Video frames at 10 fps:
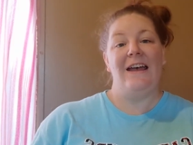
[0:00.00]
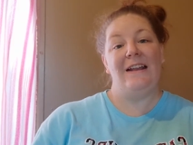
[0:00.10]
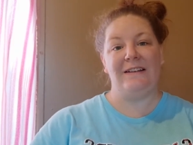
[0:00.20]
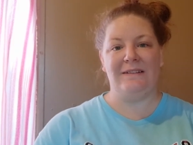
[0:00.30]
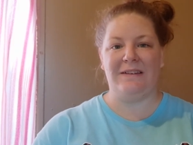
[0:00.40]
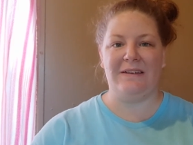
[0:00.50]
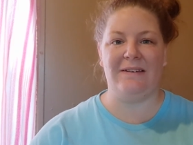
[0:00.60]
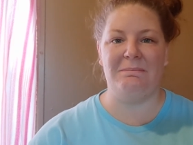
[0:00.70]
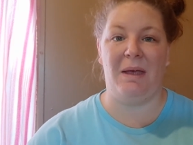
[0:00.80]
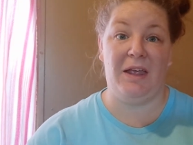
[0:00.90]
and
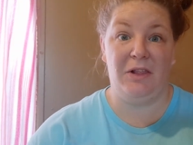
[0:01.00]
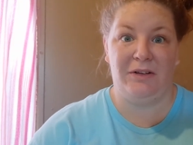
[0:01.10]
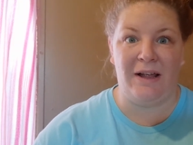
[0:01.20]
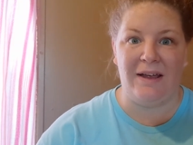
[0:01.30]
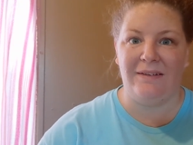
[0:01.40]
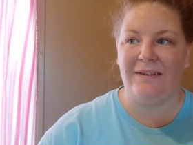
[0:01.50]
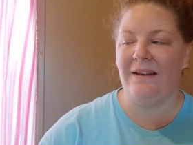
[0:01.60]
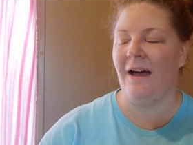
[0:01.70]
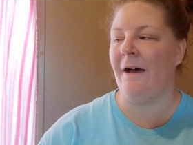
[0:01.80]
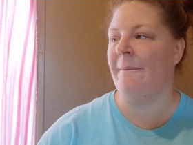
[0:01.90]
make it look nice.